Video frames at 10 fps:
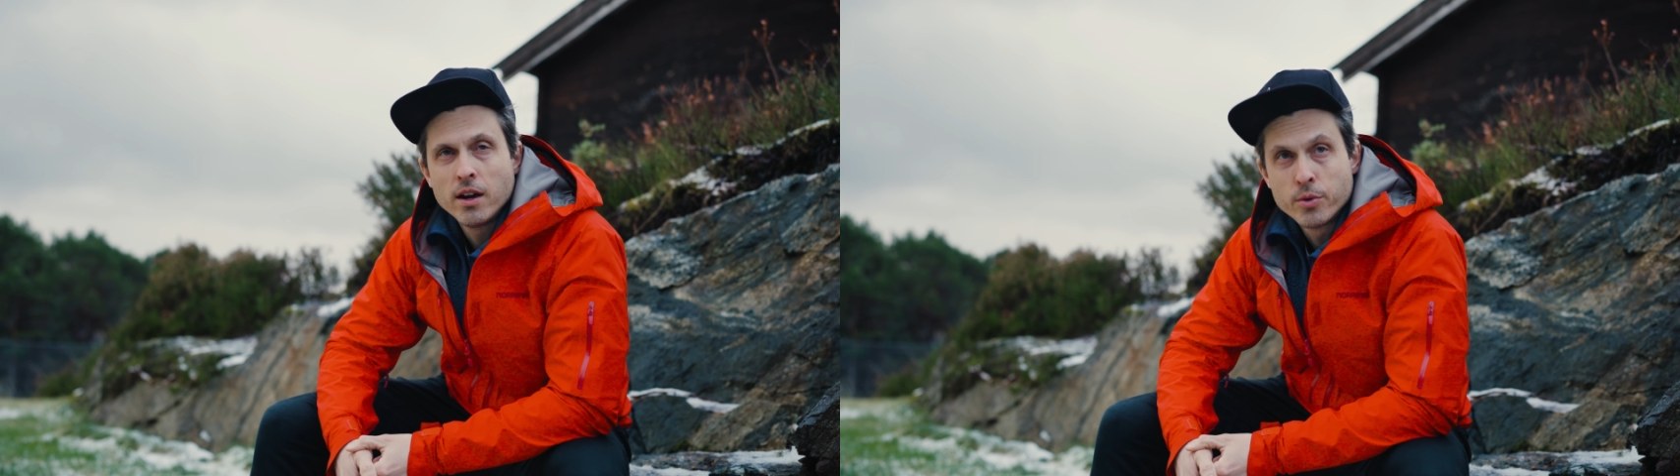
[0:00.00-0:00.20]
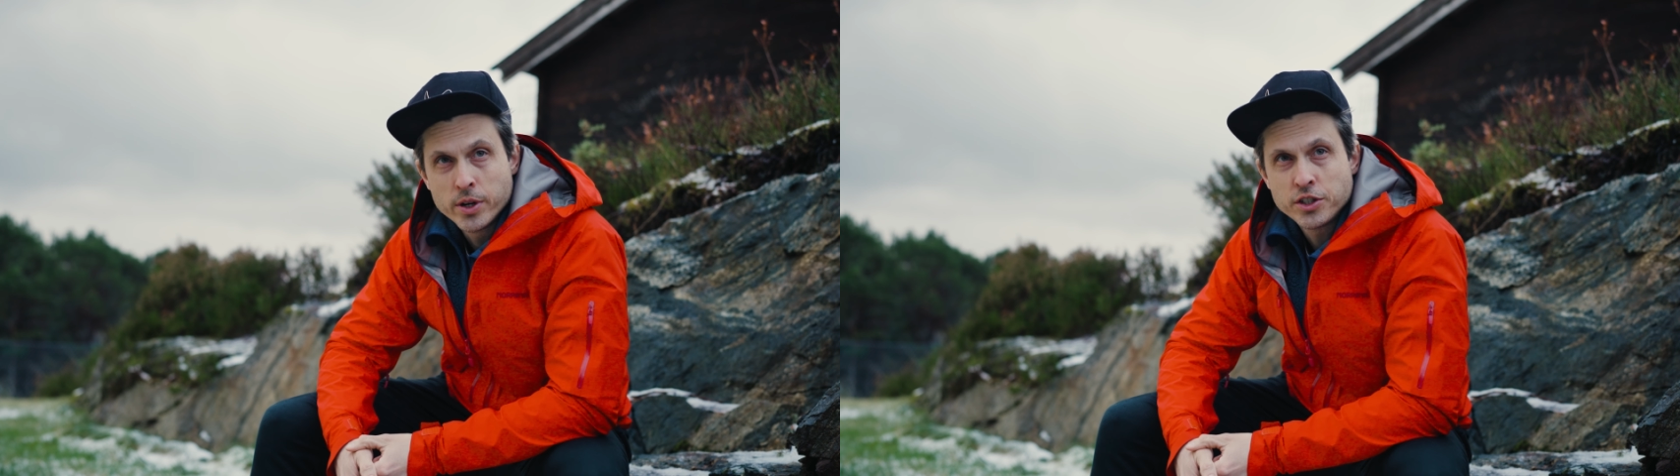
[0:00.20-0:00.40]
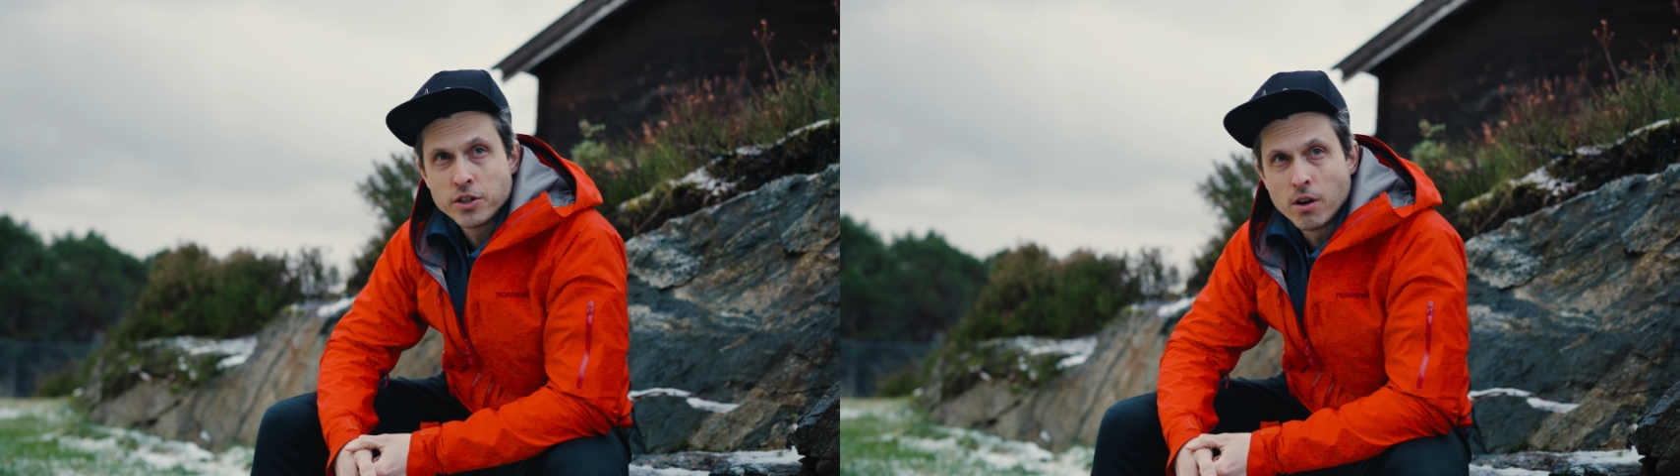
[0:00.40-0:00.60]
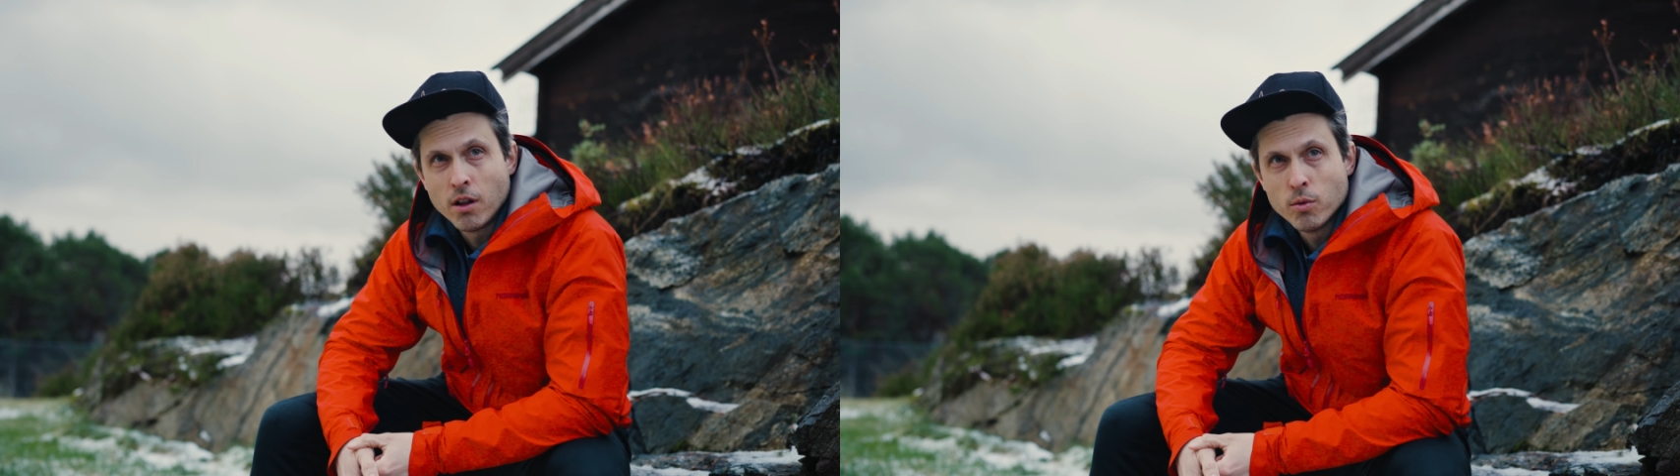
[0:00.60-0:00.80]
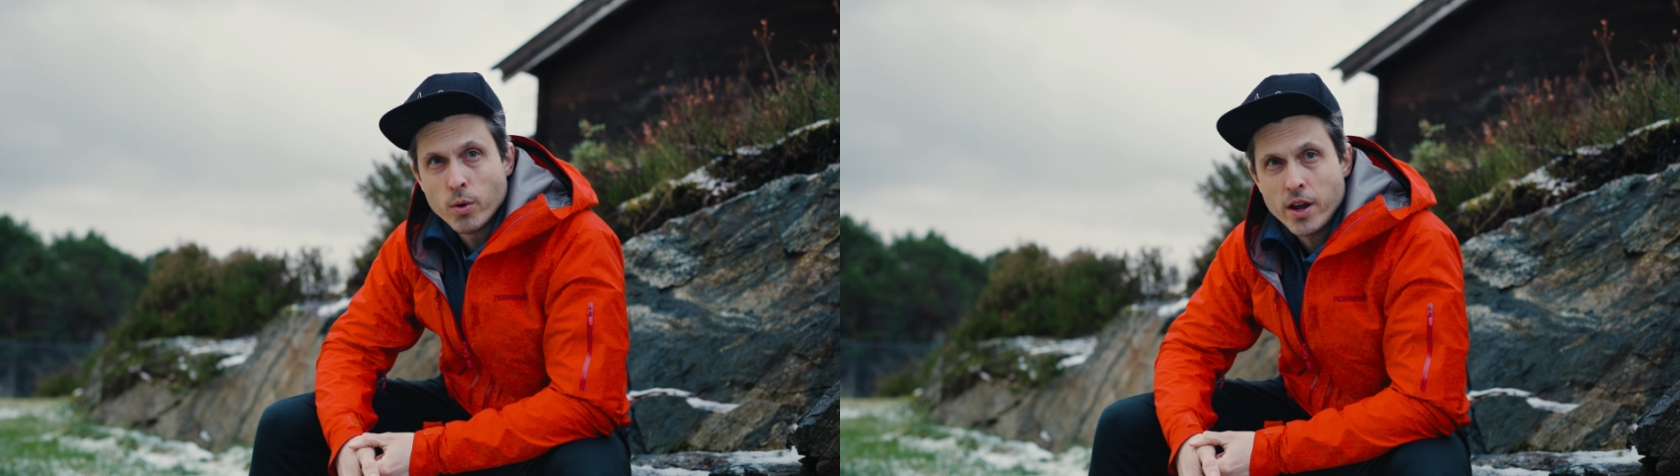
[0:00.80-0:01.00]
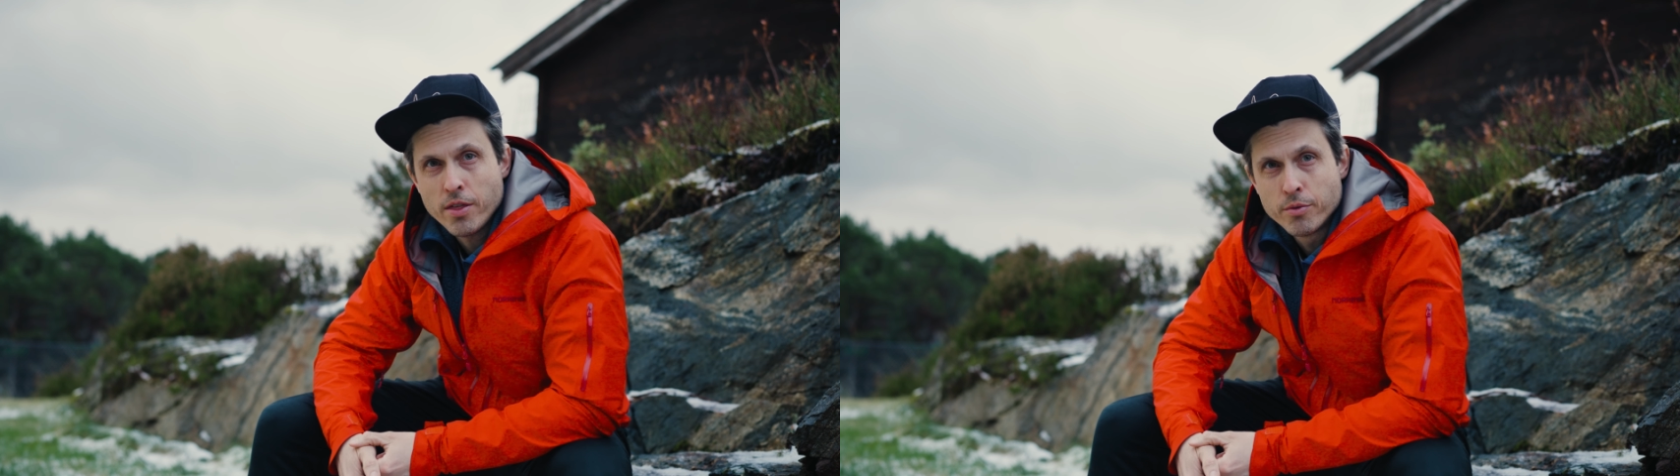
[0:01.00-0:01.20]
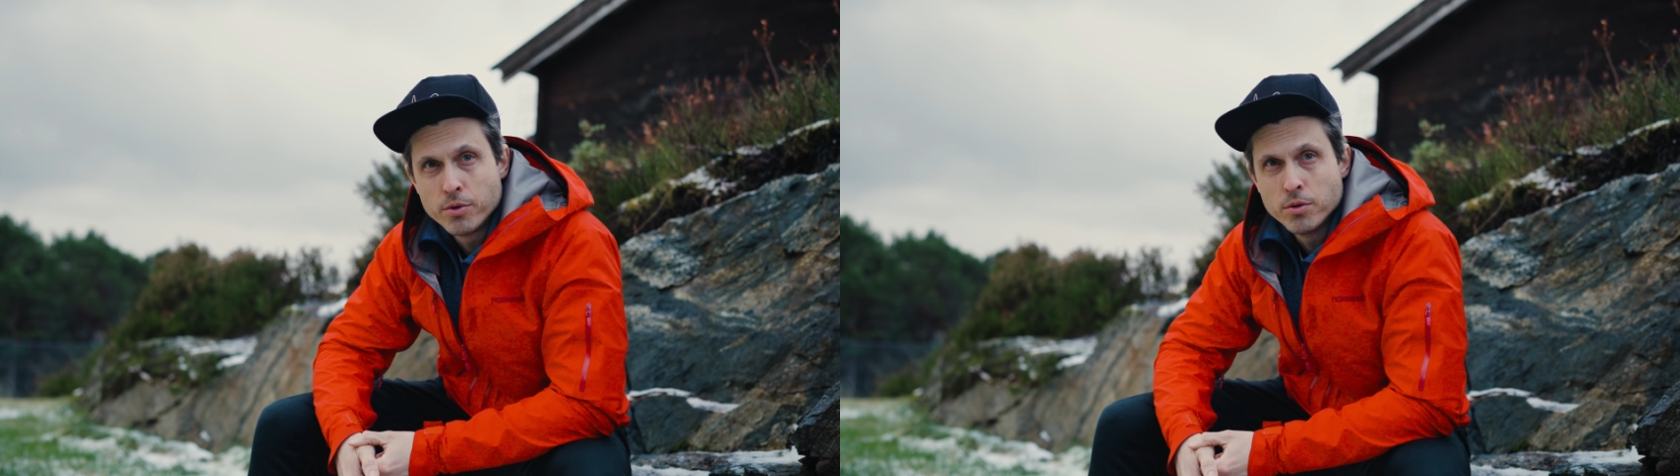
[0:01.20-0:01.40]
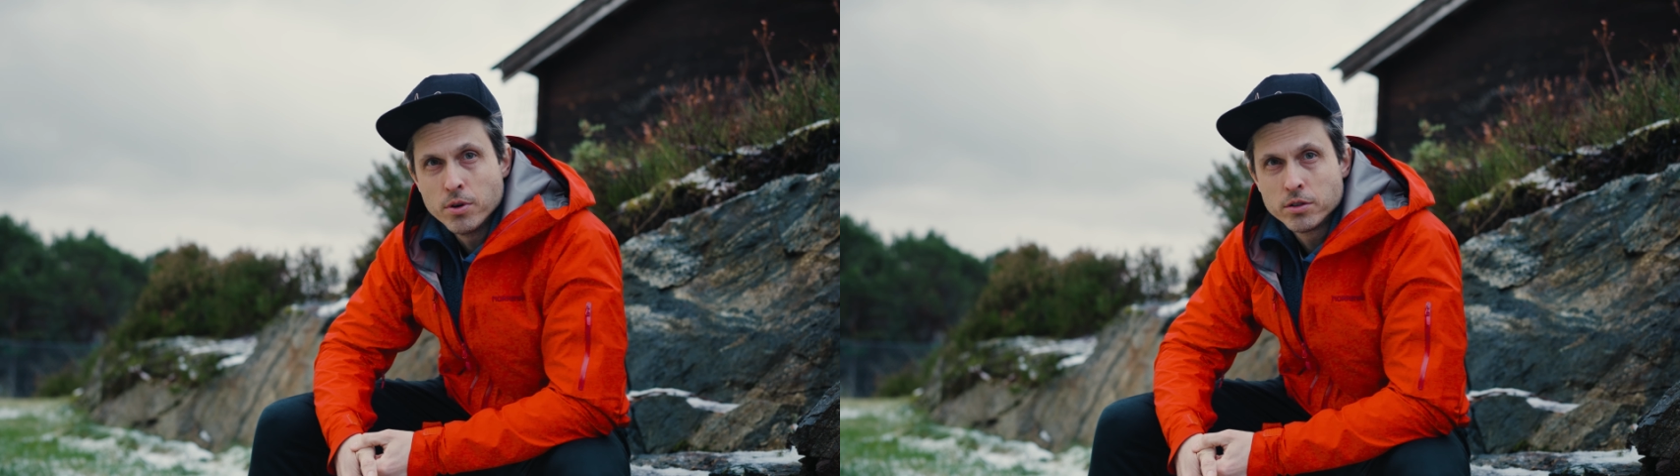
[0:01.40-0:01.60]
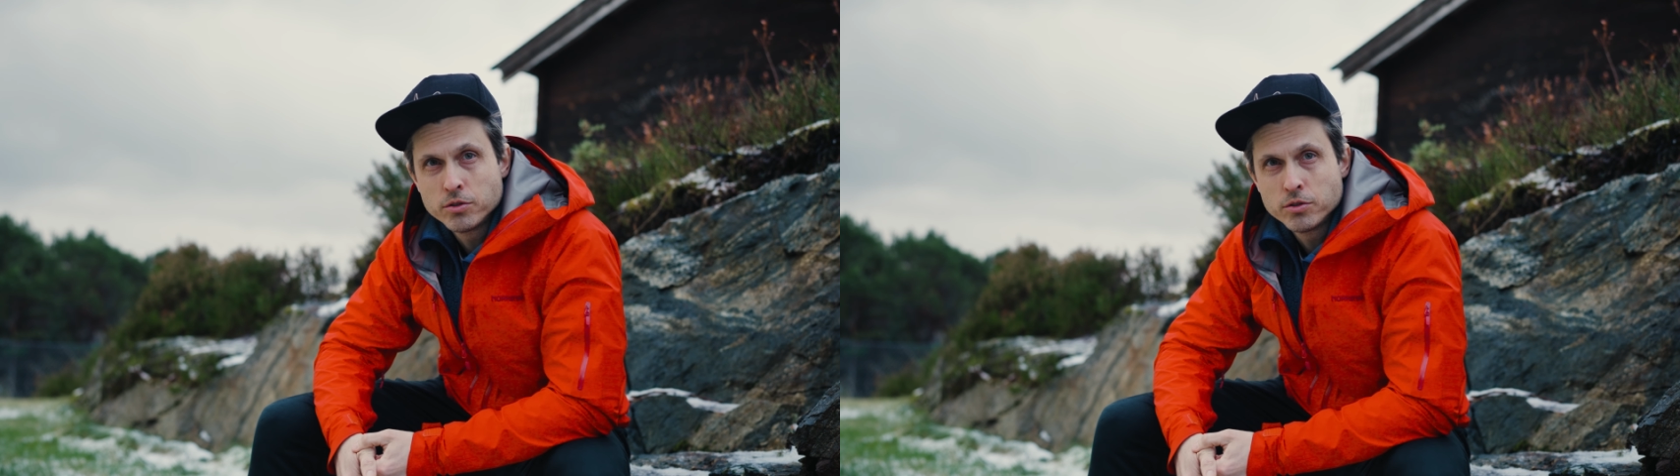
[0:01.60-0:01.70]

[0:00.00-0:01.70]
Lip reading: reaching all the way through